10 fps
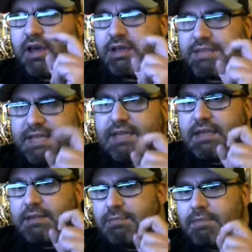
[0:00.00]
a
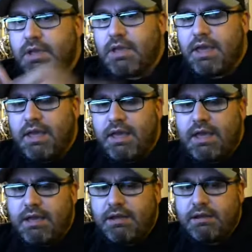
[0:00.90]
team
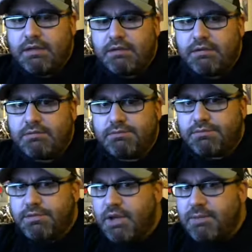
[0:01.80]
and
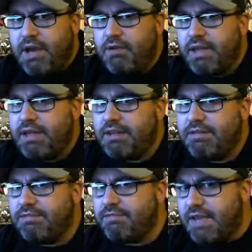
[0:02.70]
come out and
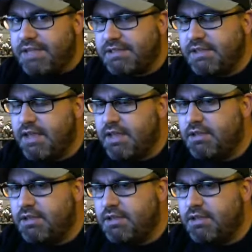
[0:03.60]
investigate.